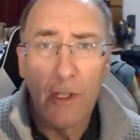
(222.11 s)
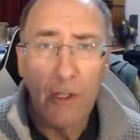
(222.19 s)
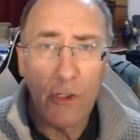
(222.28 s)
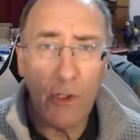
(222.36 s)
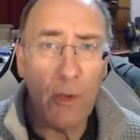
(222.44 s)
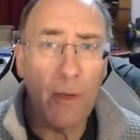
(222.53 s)

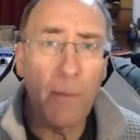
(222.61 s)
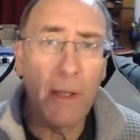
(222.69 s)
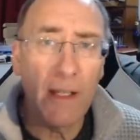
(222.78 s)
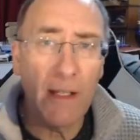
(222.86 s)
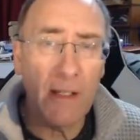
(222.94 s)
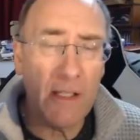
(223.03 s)
So we're
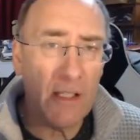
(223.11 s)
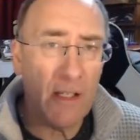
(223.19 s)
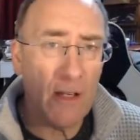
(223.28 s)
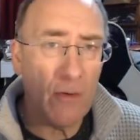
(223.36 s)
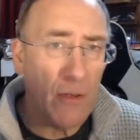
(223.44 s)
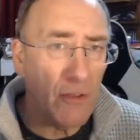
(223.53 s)
beginning to see
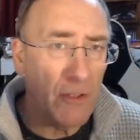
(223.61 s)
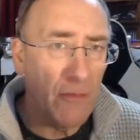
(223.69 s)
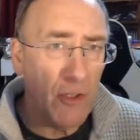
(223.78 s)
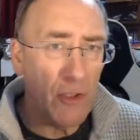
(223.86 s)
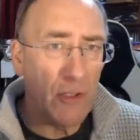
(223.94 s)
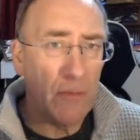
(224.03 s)
a real
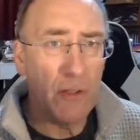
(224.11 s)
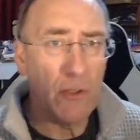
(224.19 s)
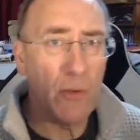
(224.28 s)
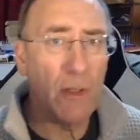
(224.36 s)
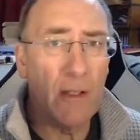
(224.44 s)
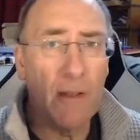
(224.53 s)
division
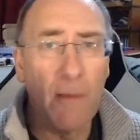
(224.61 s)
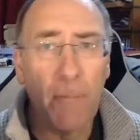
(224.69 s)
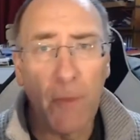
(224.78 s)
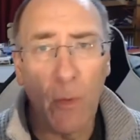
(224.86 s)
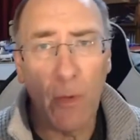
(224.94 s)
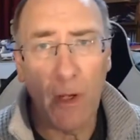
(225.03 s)
between
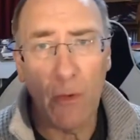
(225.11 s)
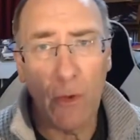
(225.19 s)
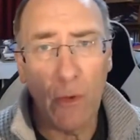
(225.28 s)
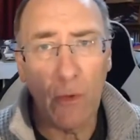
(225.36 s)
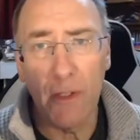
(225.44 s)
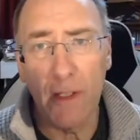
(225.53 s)
what I would
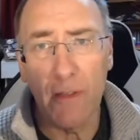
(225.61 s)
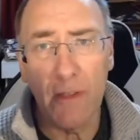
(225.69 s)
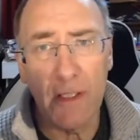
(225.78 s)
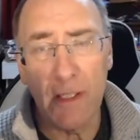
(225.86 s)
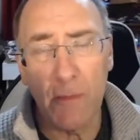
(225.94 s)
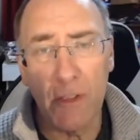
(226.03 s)
call the
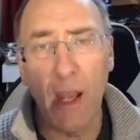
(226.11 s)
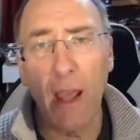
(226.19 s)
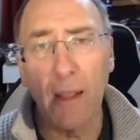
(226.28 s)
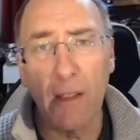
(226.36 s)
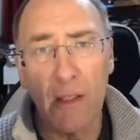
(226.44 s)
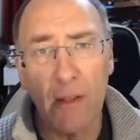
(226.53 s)
deep
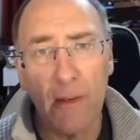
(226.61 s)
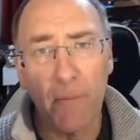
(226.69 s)
state,